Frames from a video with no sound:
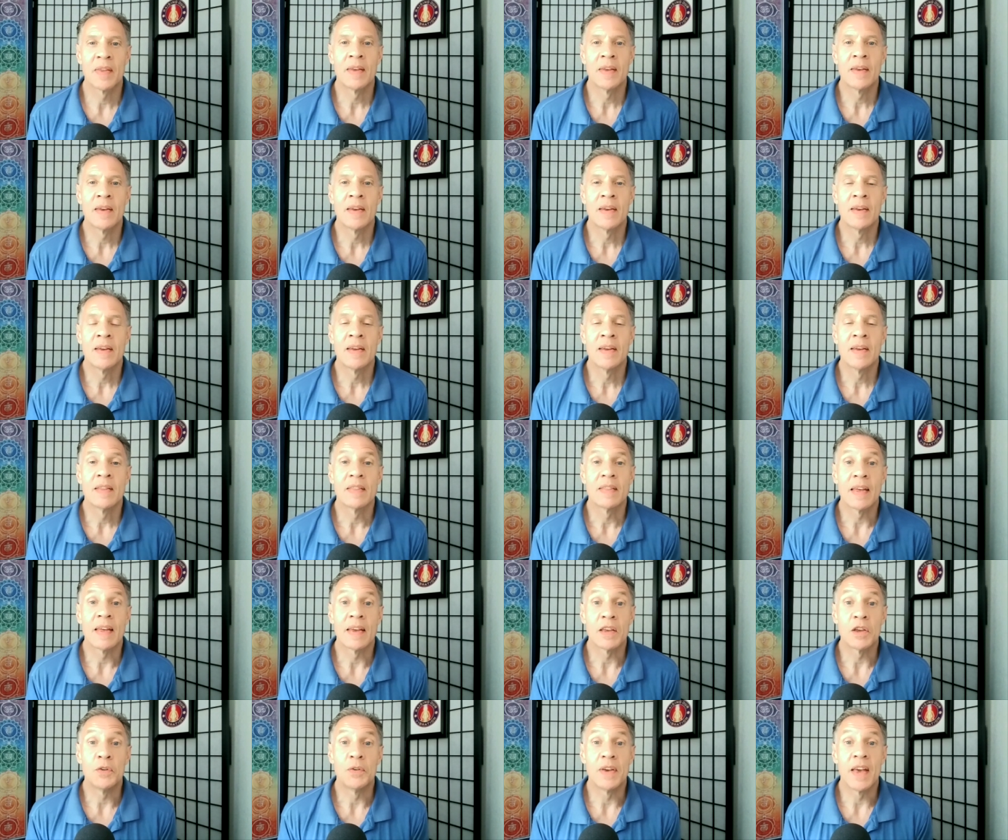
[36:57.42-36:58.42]
thank you
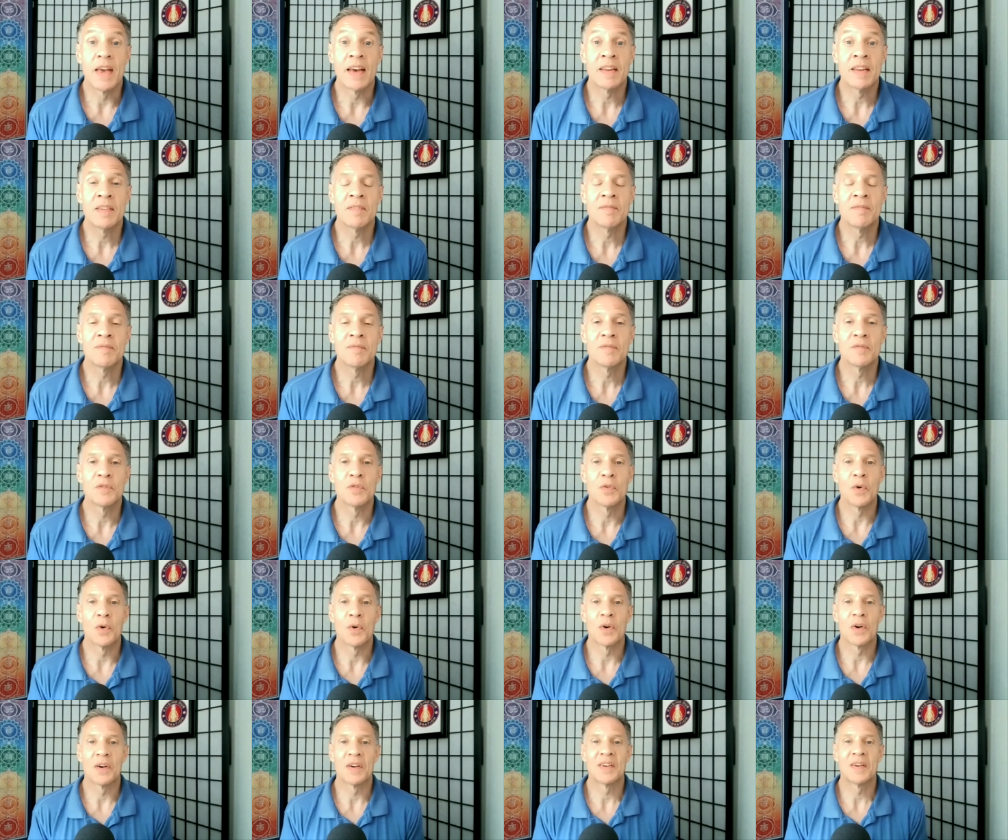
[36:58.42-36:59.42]
again for
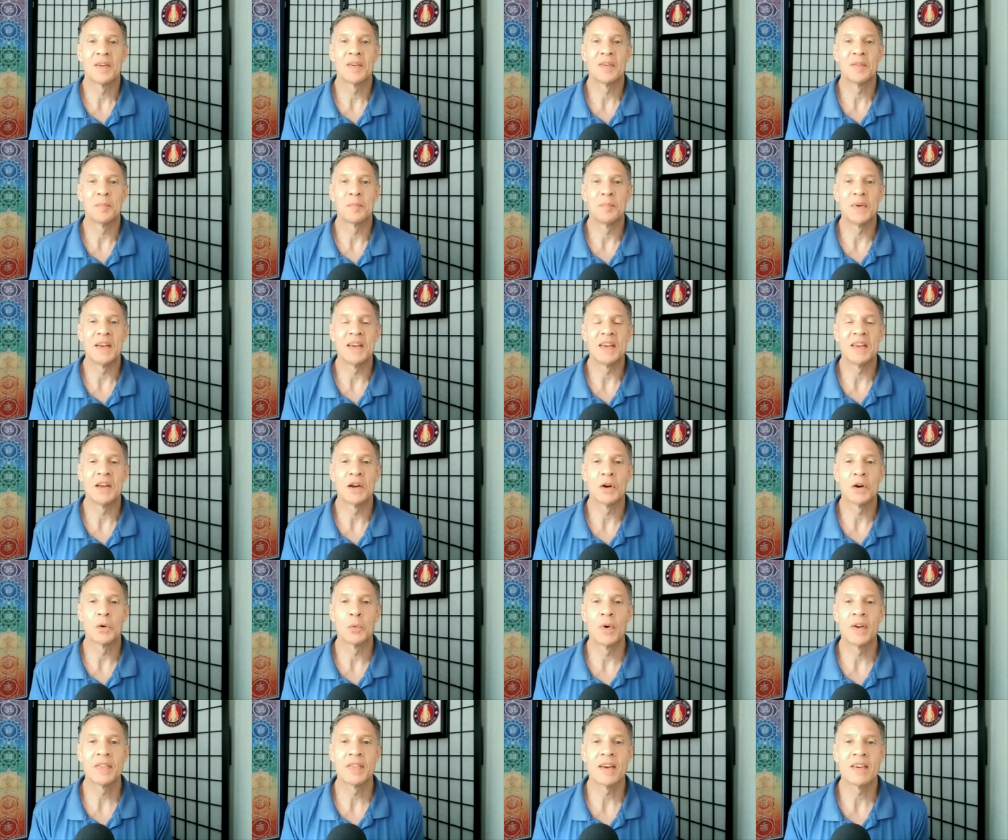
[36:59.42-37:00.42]
being here with
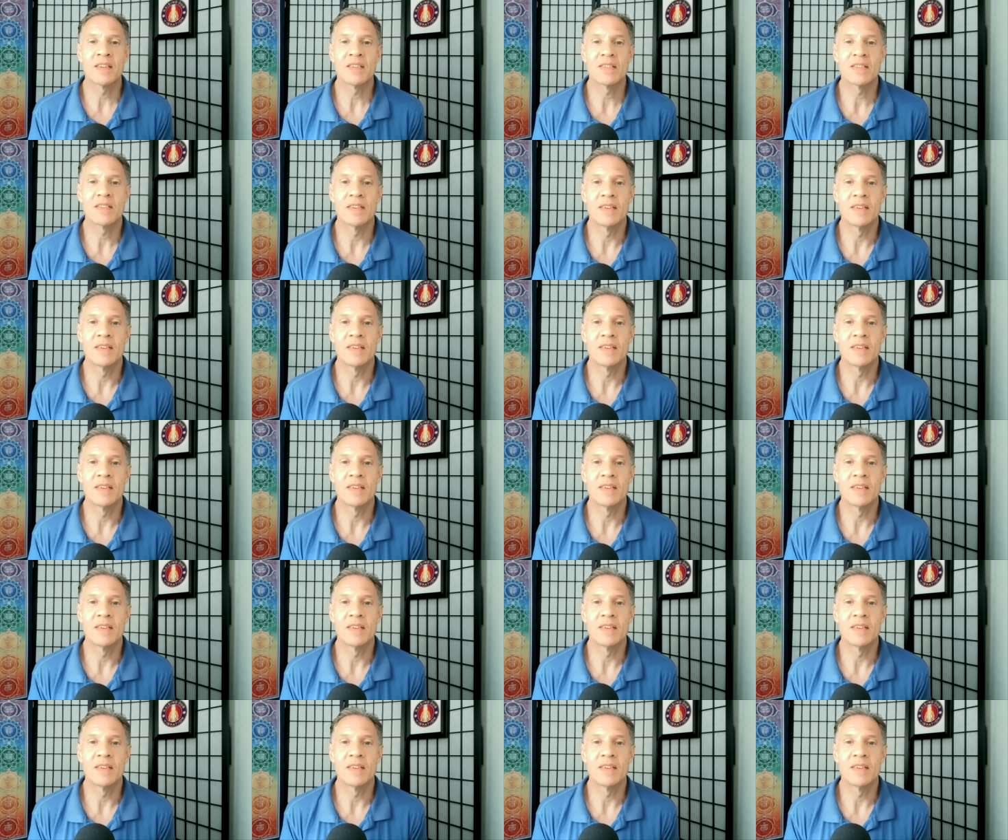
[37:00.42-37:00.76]
us. If you'd